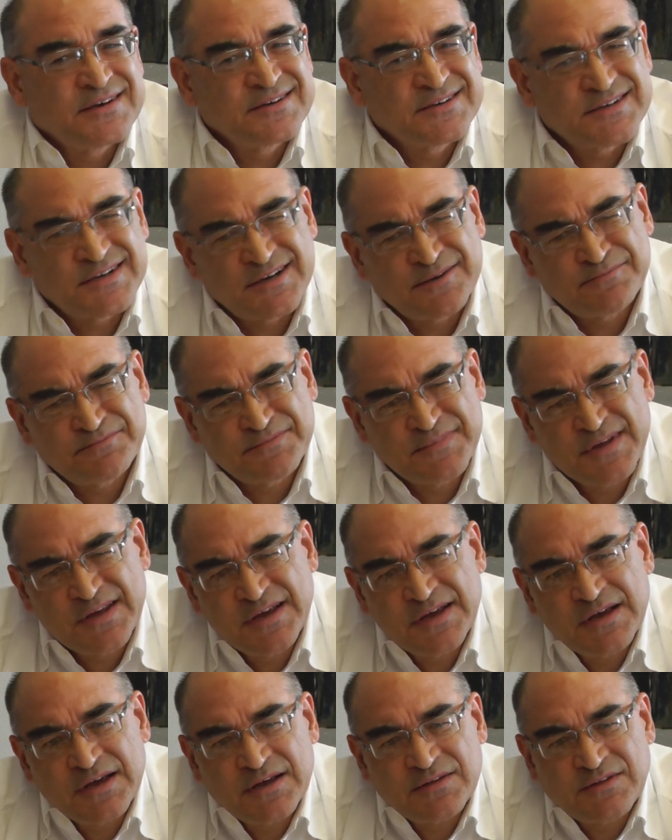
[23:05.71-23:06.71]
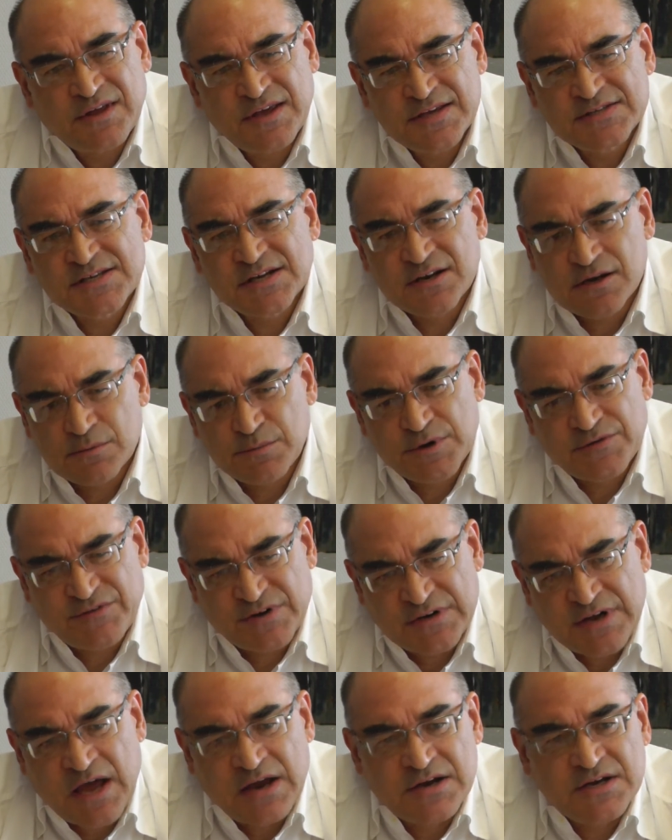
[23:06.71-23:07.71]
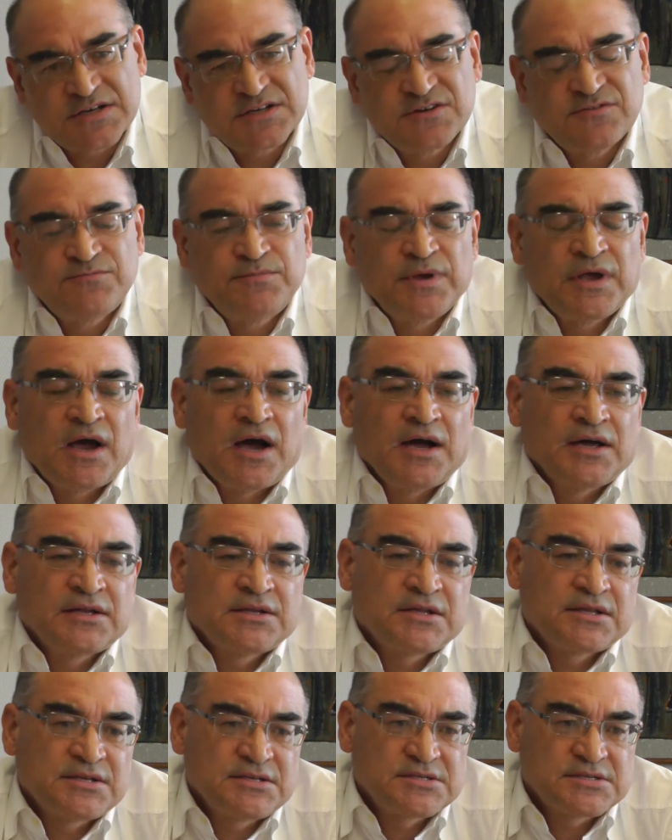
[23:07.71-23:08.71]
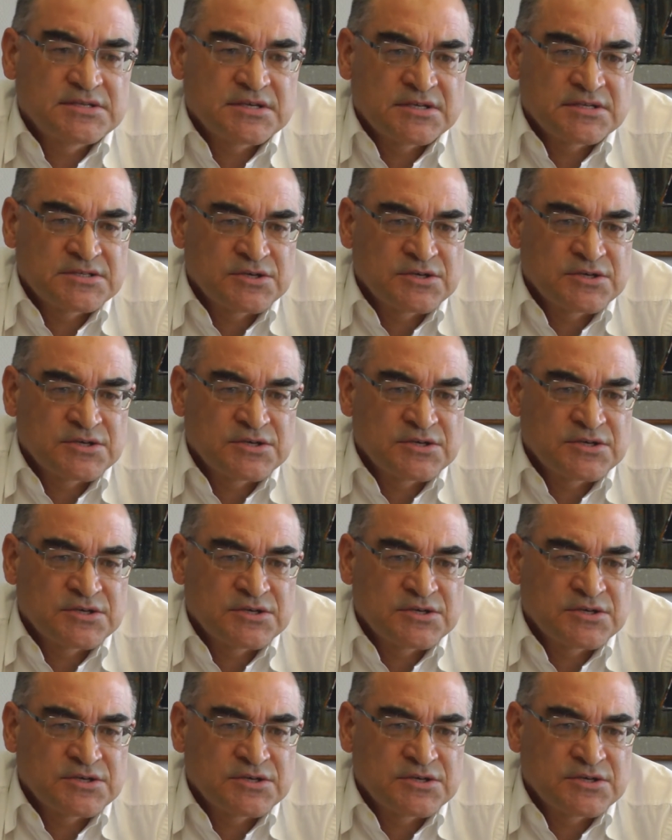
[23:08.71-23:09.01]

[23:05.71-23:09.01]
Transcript: And there is a little bit of a narrative behind this,